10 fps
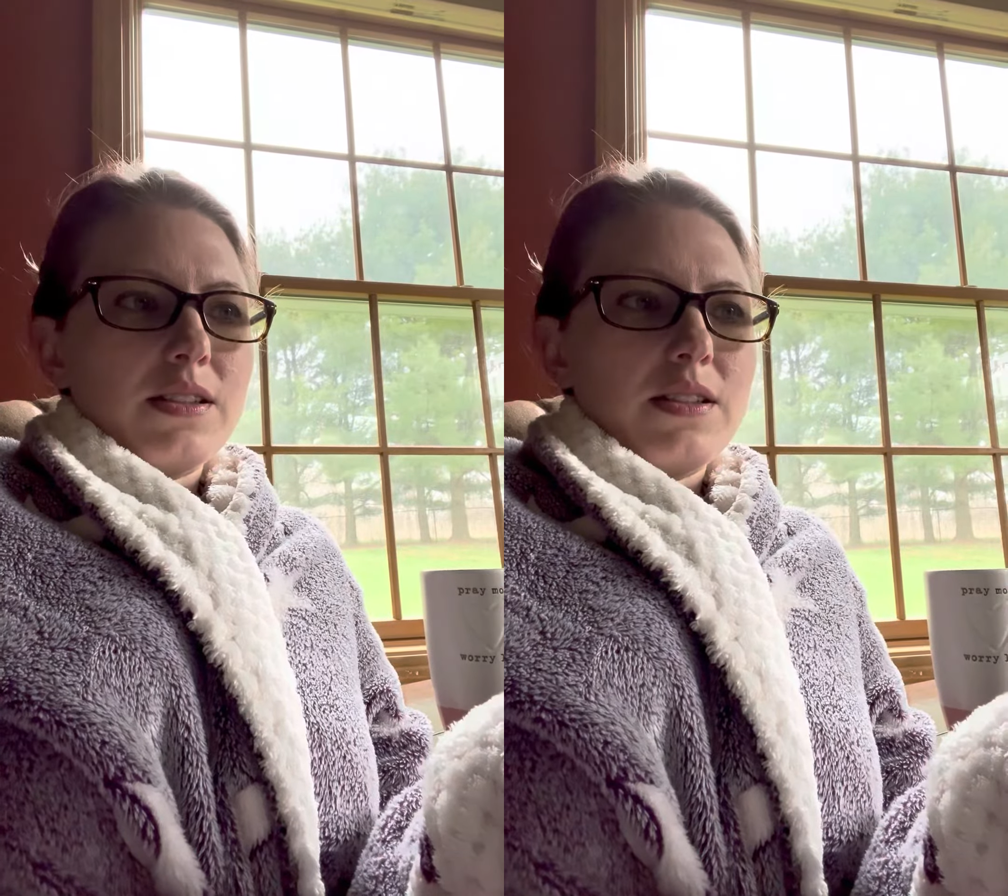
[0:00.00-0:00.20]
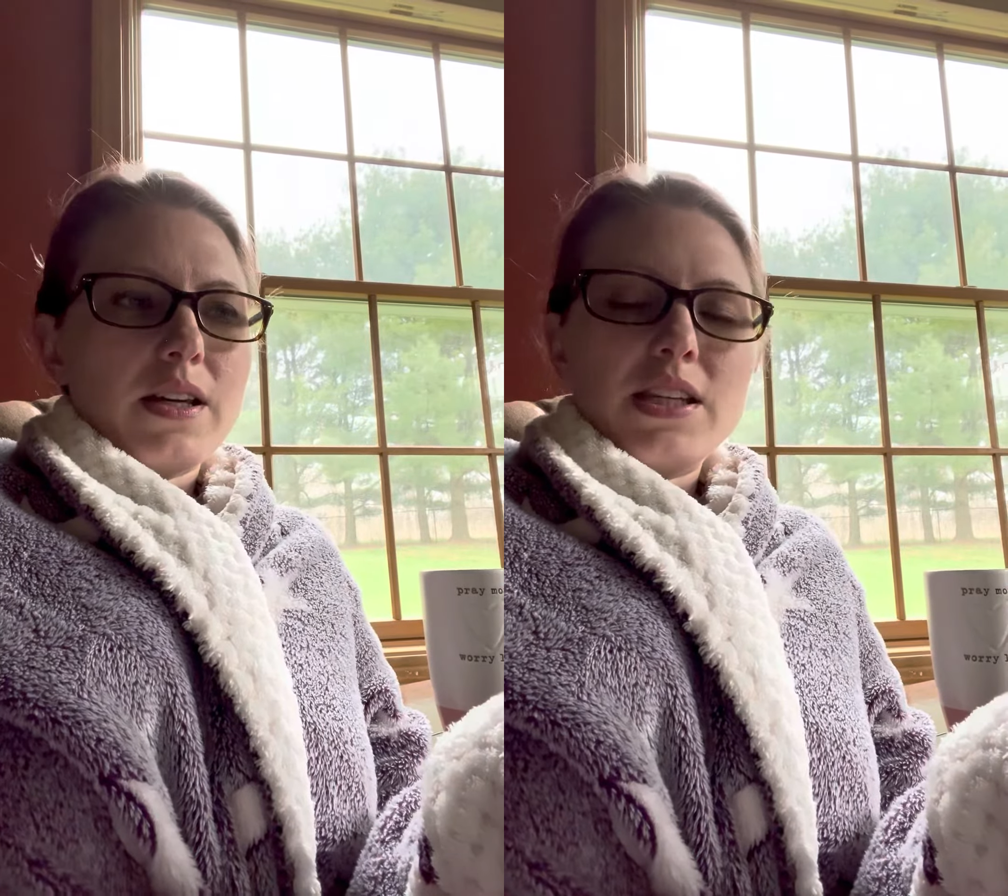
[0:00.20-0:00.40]

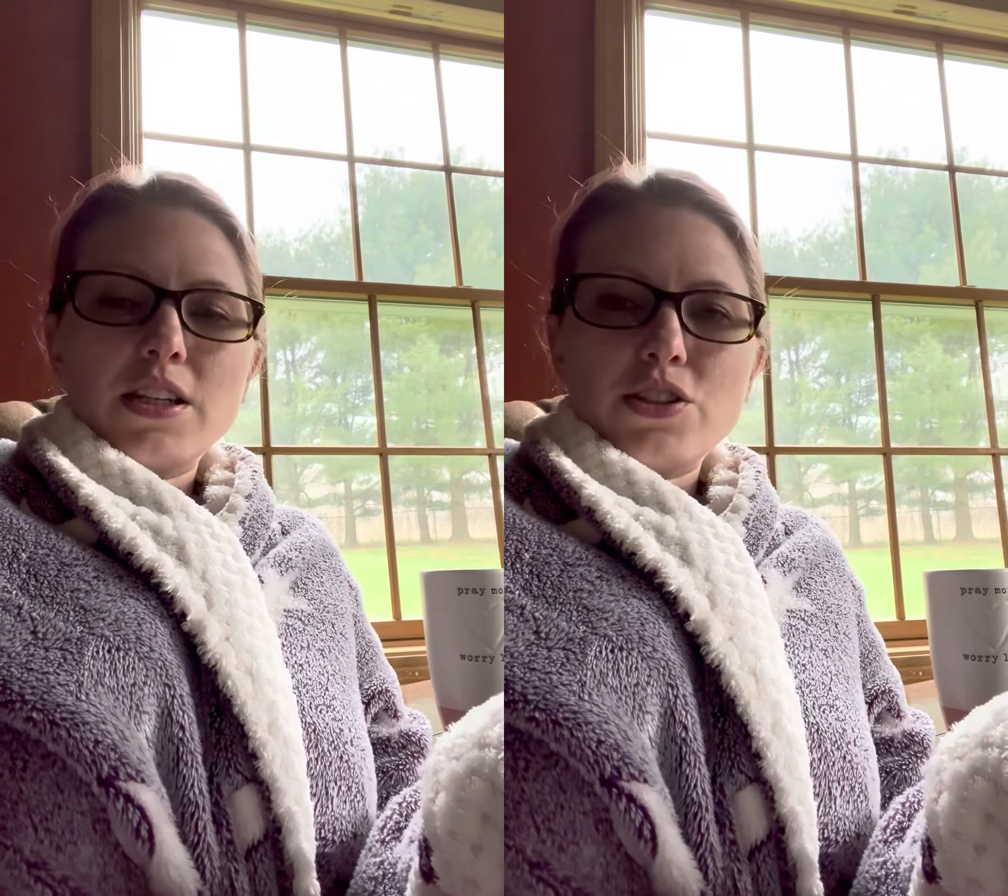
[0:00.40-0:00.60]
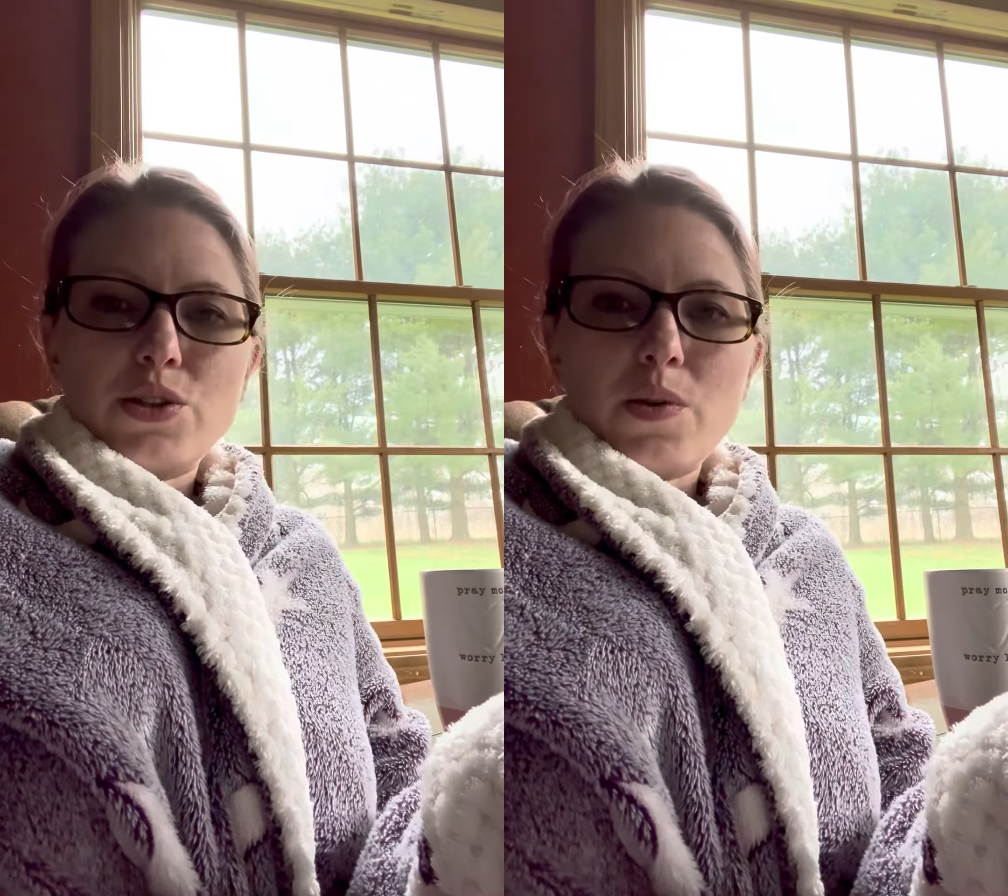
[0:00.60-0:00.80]

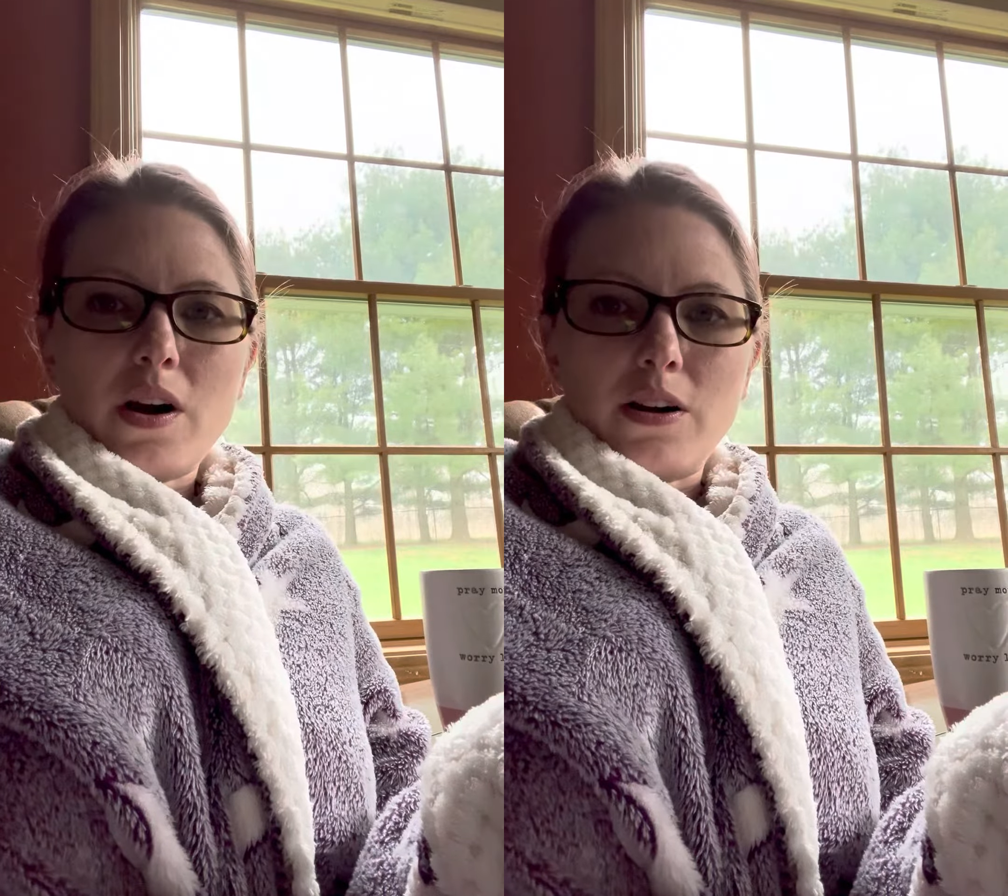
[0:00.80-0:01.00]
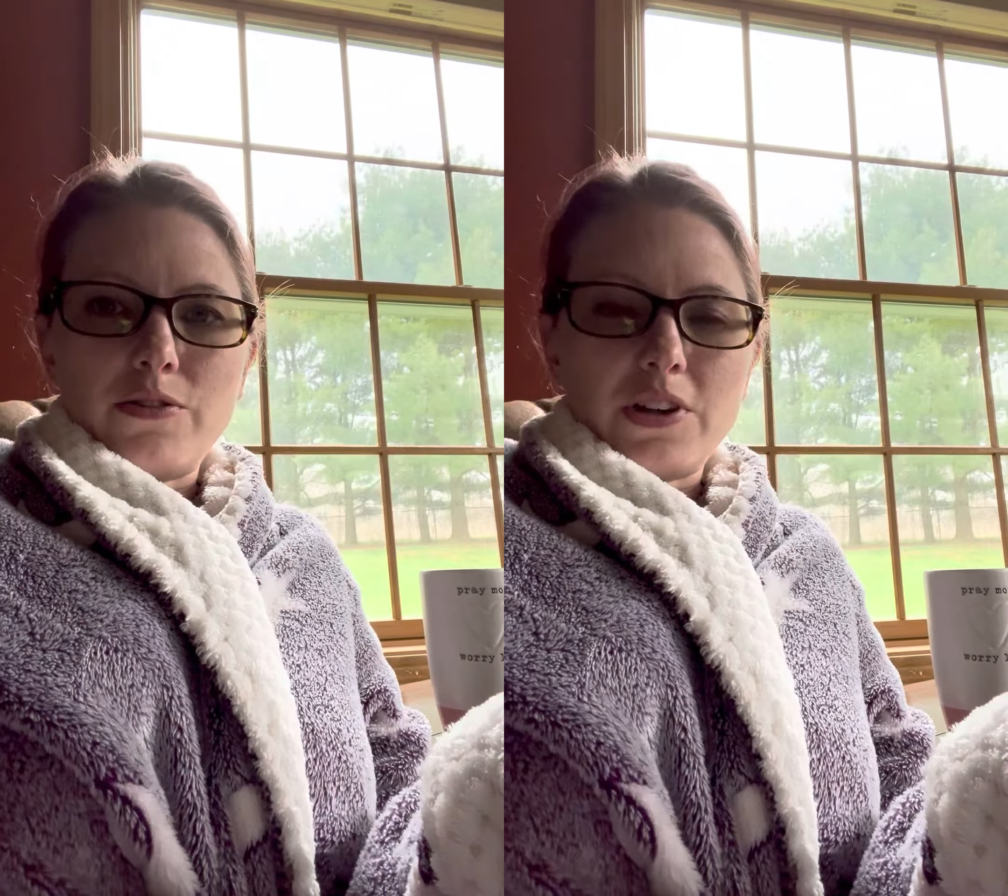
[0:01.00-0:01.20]
Nothing Too
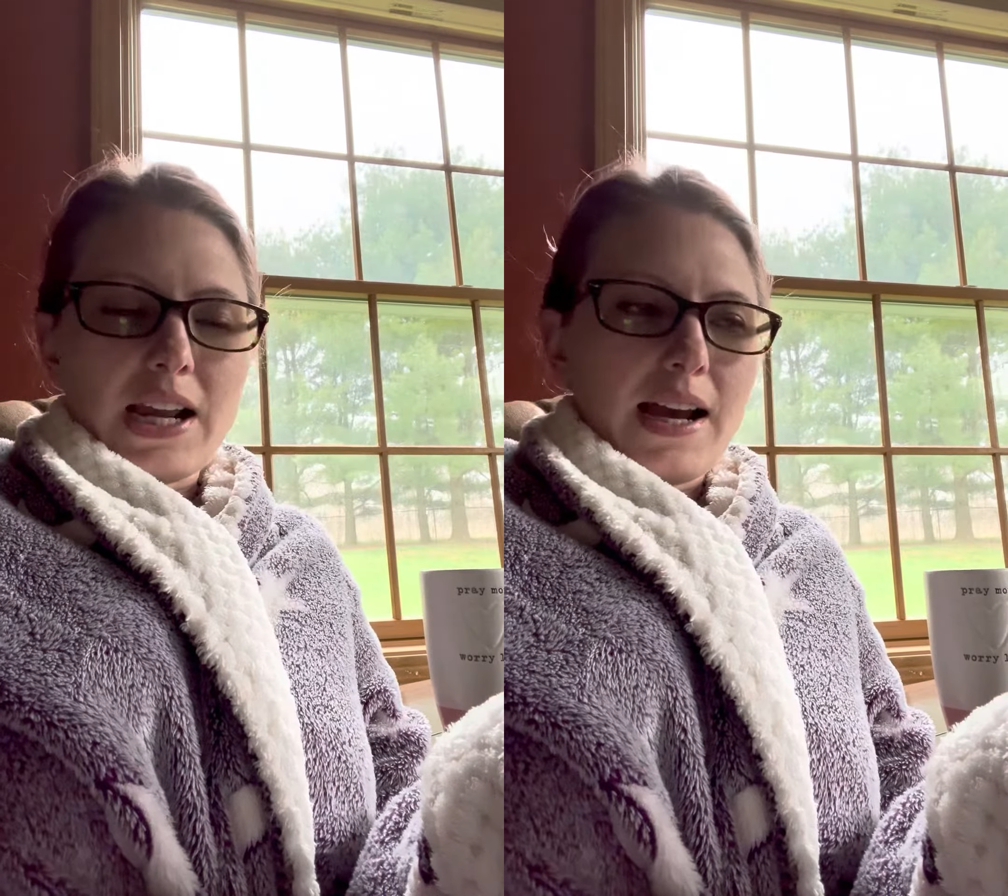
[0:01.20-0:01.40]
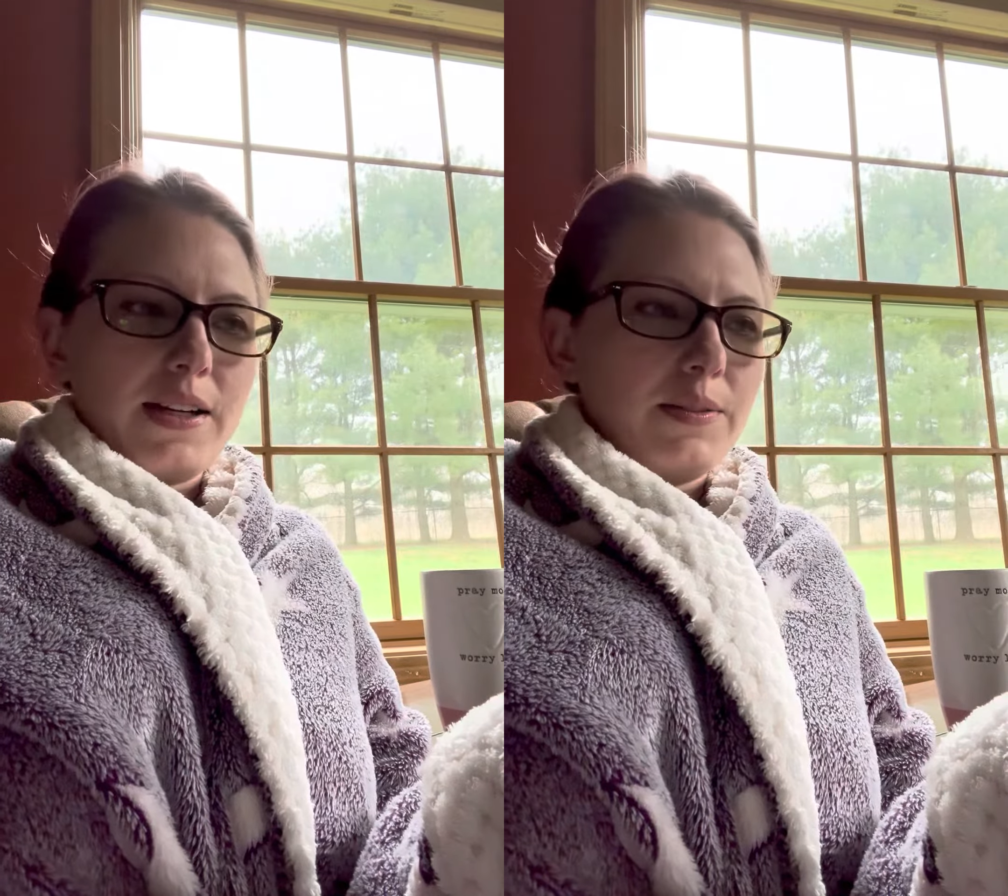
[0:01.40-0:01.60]
Hard for
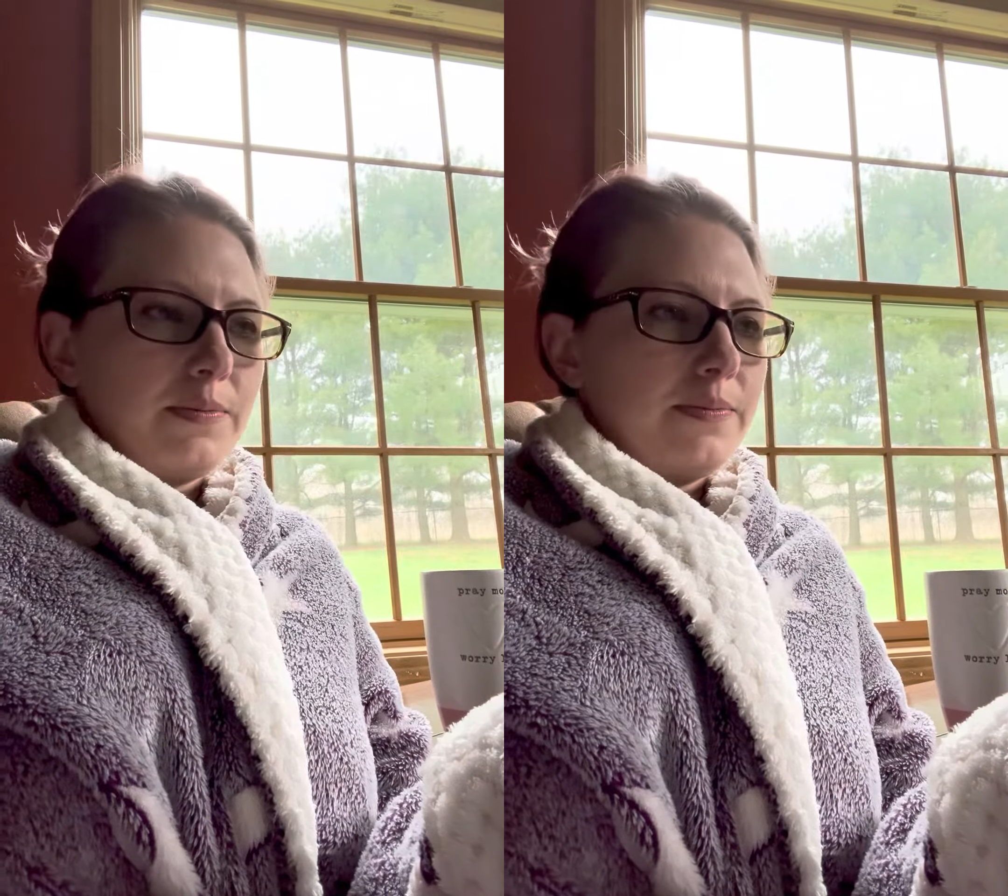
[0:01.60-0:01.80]
God.